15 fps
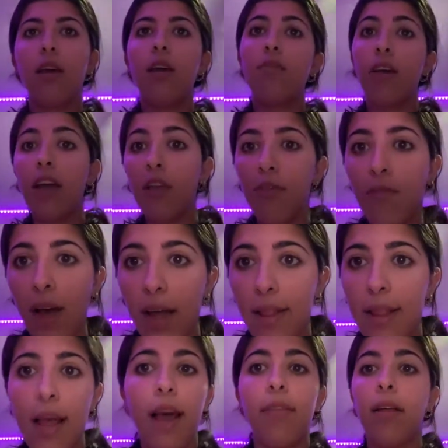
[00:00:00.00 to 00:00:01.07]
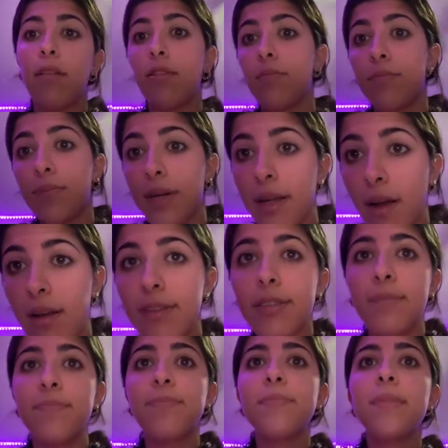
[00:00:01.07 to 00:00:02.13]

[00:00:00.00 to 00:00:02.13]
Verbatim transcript: if I can find that, that's pretty awesome.